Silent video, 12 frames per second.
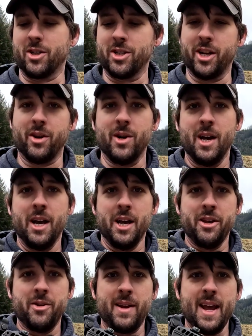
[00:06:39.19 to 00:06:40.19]
So
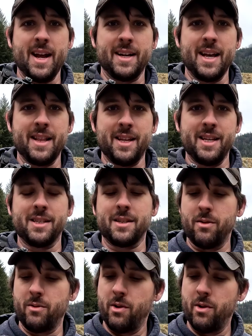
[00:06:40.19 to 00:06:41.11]
you can get these,